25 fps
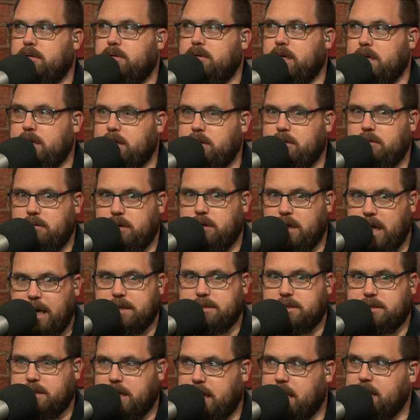then
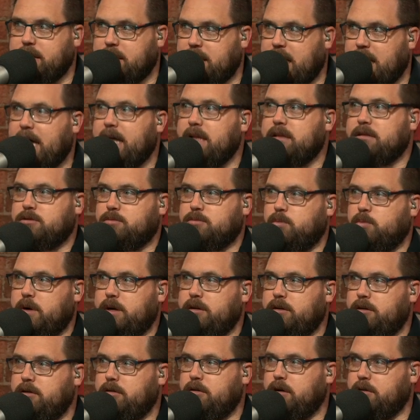yes, at, that's
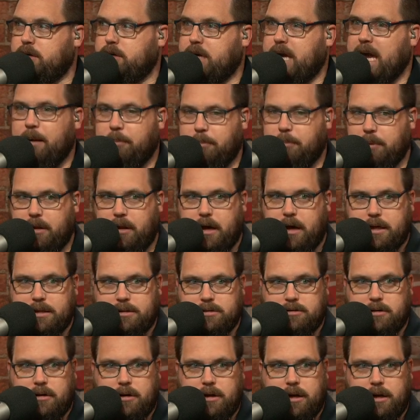when you
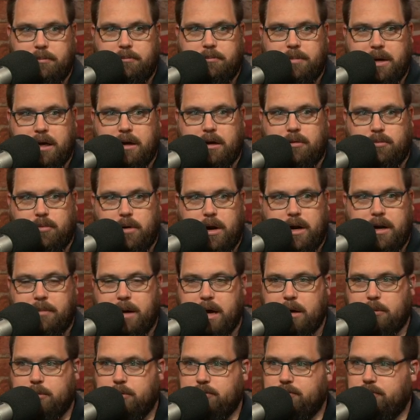capitalize on him being a running
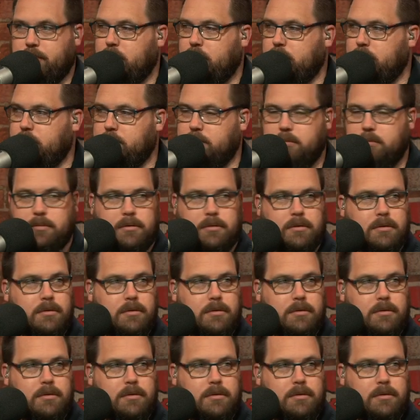back with volume.